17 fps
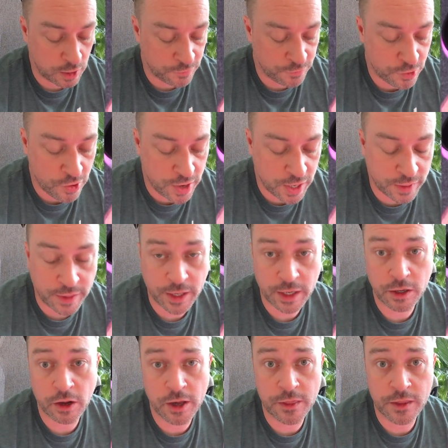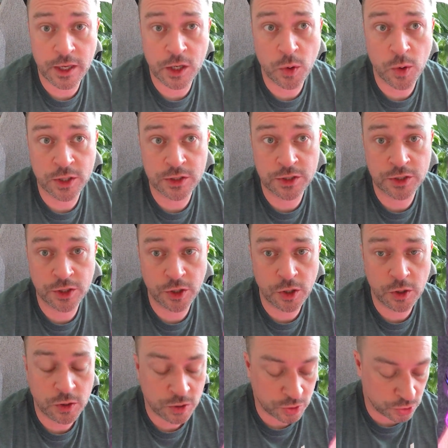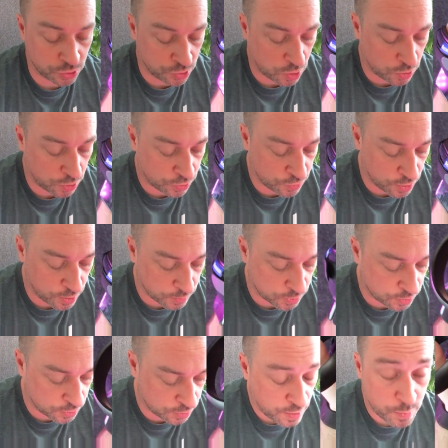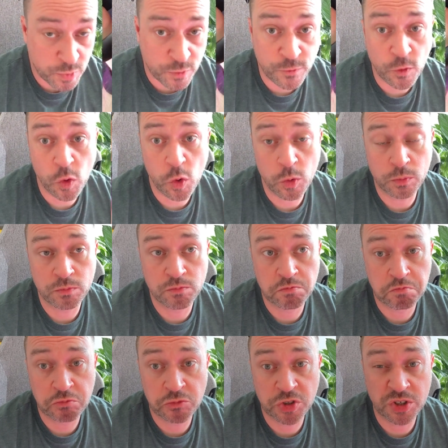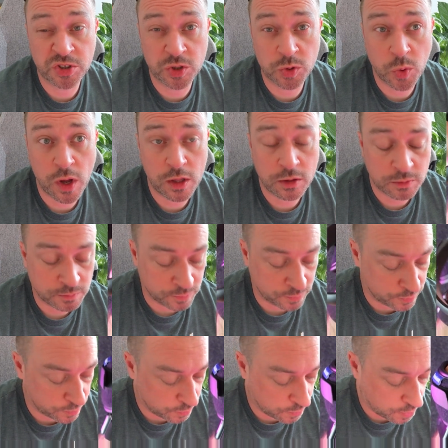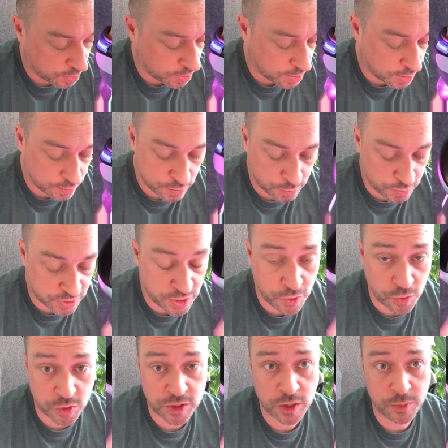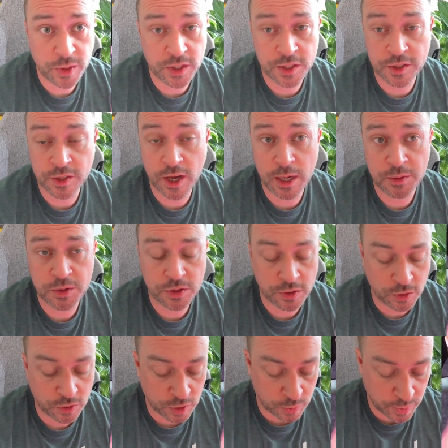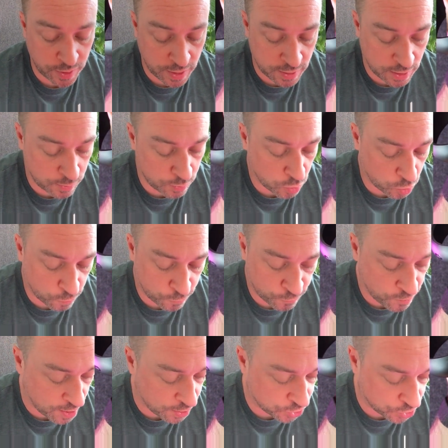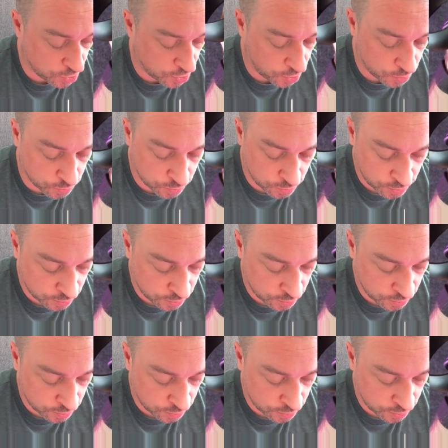And if they're anything like the Quest 2 controller grips, they perform just as well. And the material is going to be the same, so they're not going to be any more fragile